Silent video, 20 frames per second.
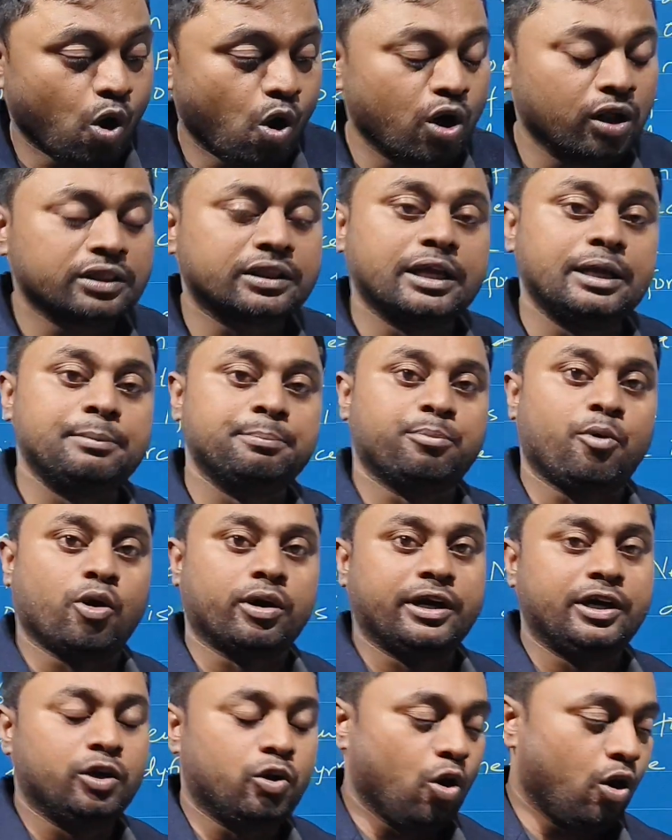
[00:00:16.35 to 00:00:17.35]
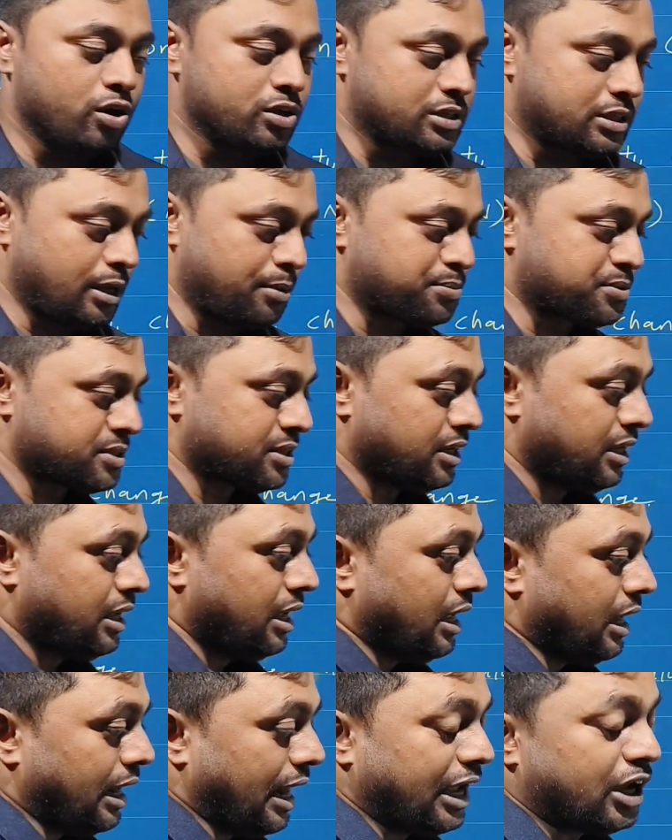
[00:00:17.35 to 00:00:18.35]
all the important concepts
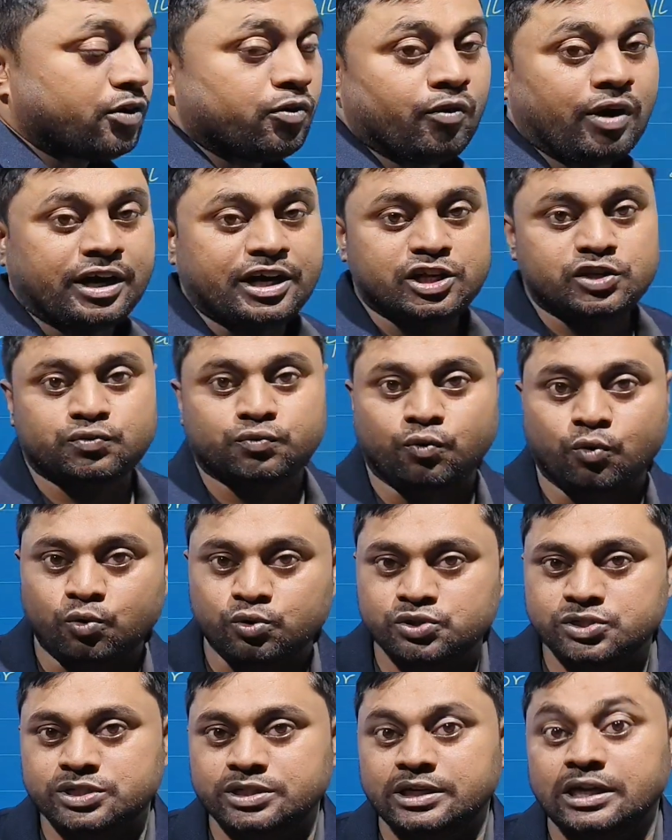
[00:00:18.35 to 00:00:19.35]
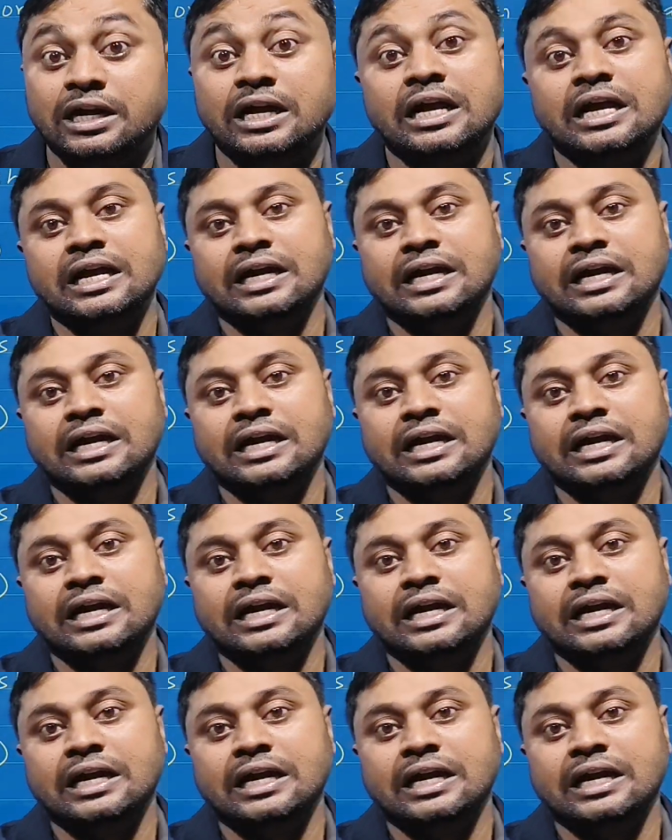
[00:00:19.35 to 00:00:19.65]
like what is force,